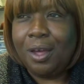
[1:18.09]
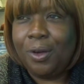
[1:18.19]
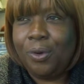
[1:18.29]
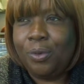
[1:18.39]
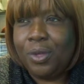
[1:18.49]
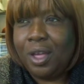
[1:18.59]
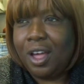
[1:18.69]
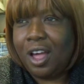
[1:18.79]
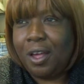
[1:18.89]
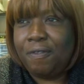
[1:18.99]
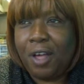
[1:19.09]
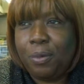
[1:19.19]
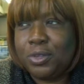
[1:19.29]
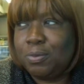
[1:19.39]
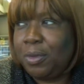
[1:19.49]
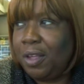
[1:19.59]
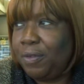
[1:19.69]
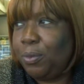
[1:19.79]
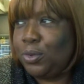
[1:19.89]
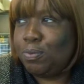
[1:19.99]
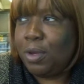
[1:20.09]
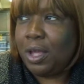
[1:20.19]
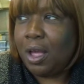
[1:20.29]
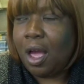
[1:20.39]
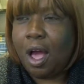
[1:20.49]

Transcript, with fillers: "Oh, if I was, if it was me,